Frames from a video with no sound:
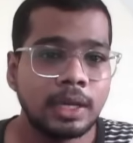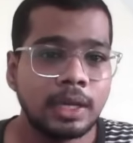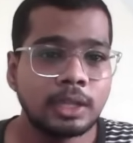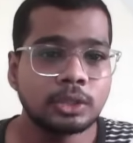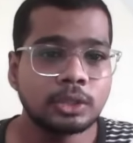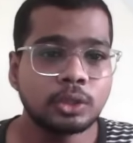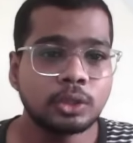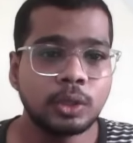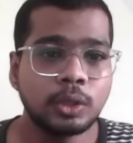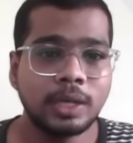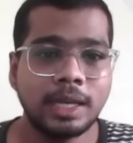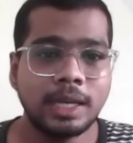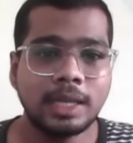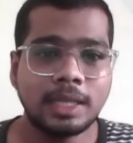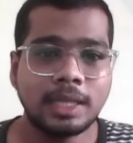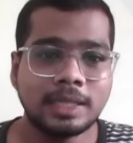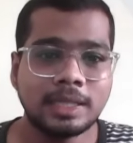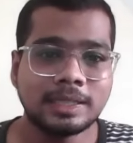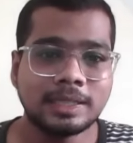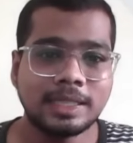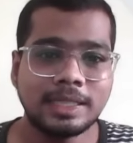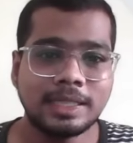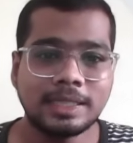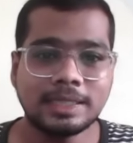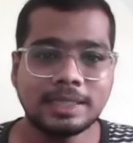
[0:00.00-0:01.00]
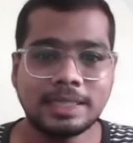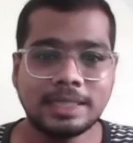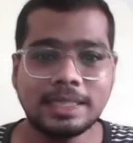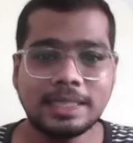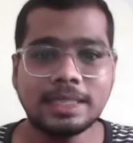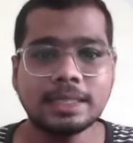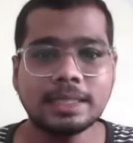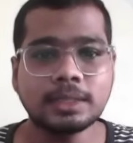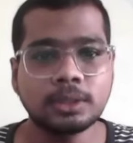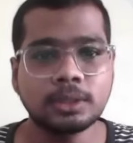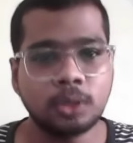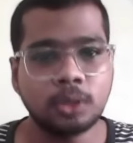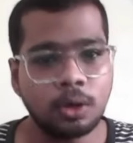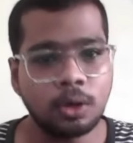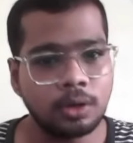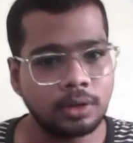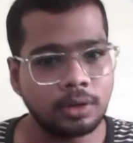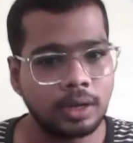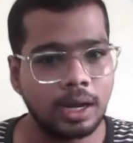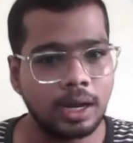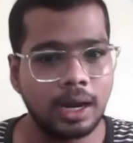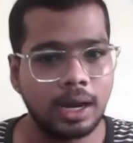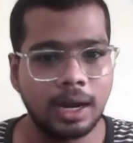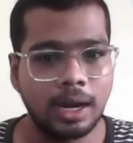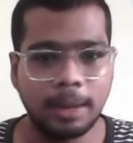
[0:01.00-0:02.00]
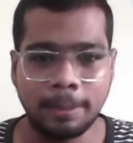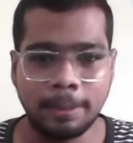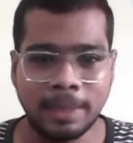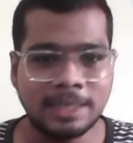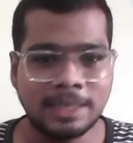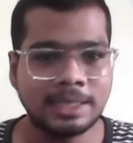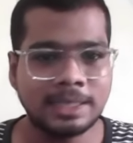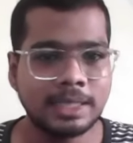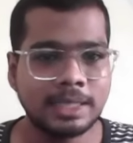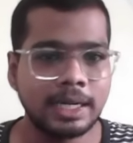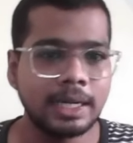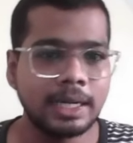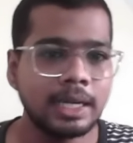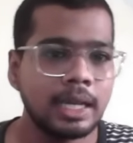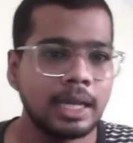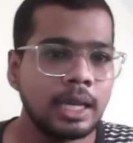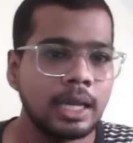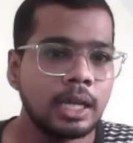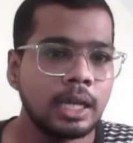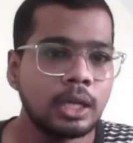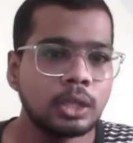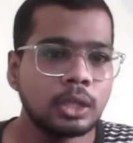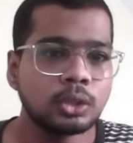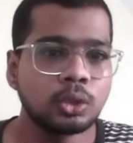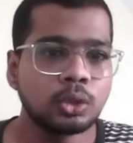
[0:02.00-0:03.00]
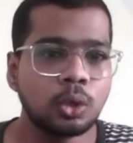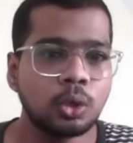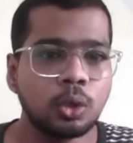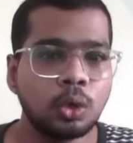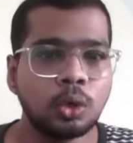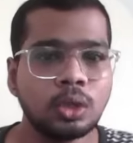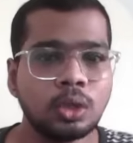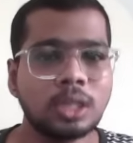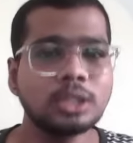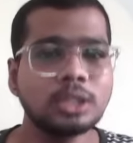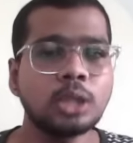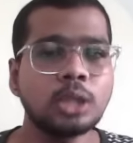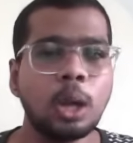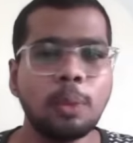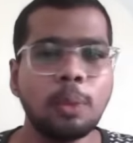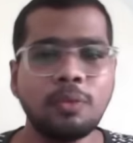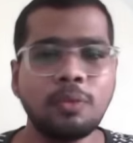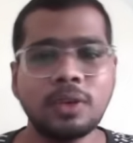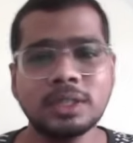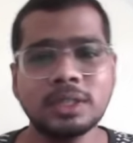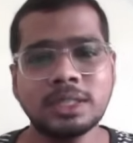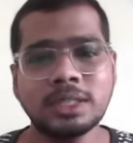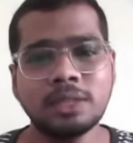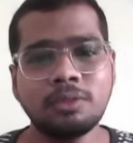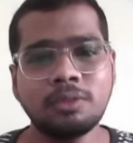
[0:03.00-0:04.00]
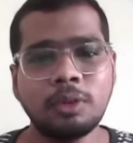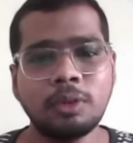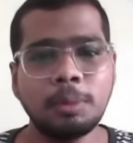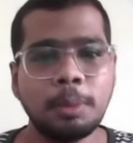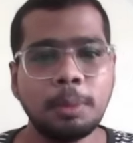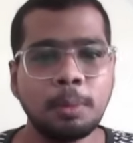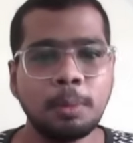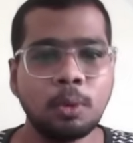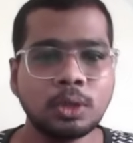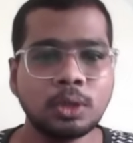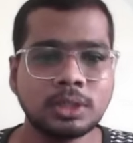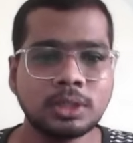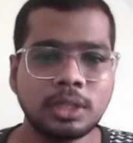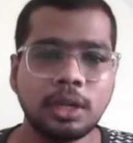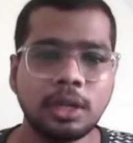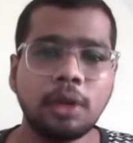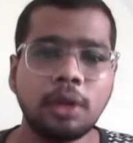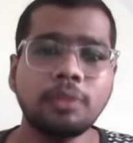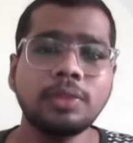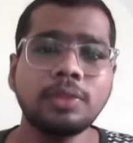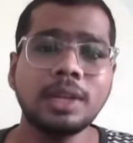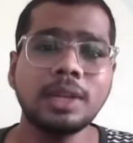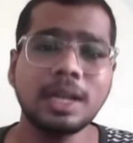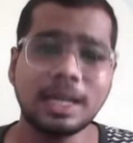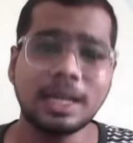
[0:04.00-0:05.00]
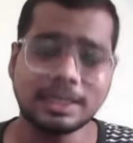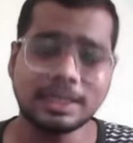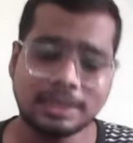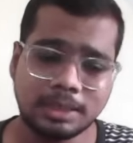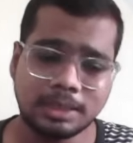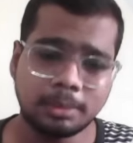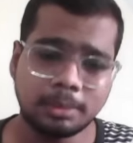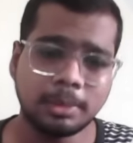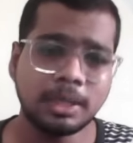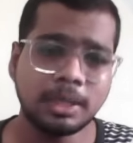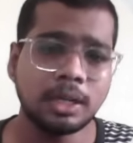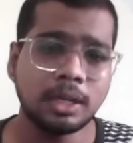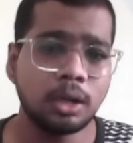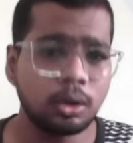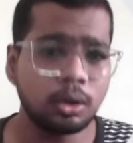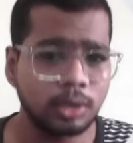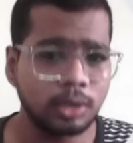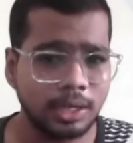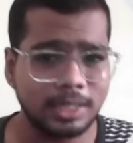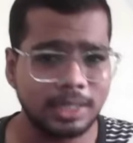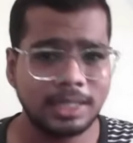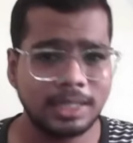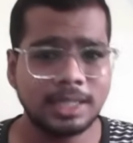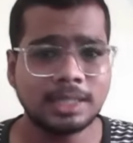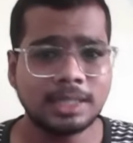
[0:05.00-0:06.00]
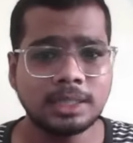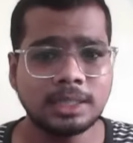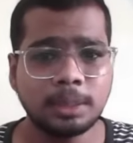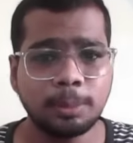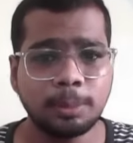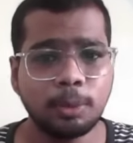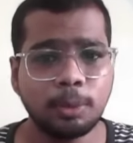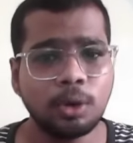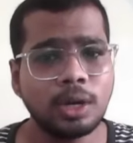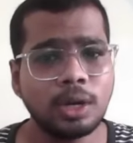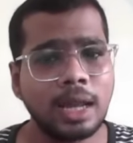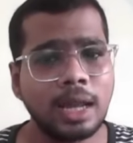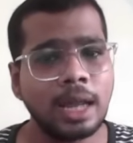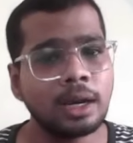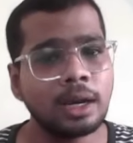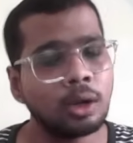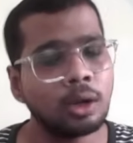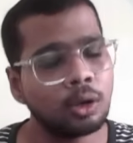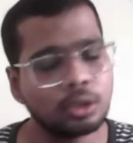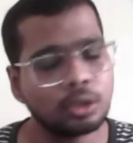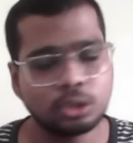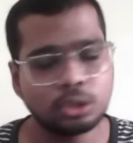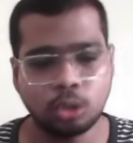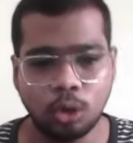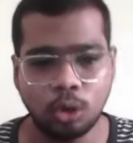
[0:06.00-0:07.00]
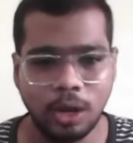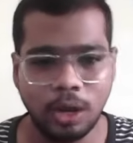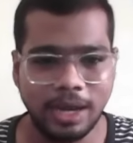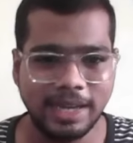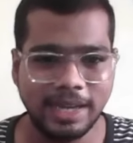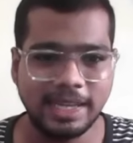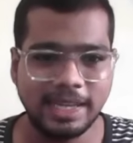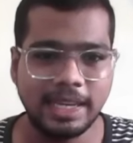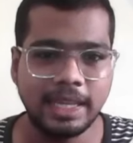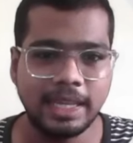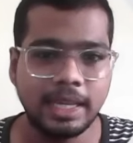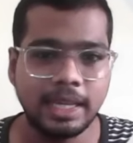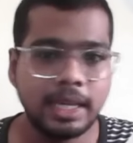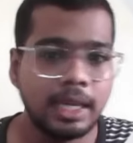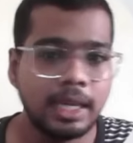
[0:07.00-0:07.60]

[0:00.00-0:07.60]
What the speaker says: So here the CTC is not mentioned. So the job function will be mostly of the customer or technical support and also IT.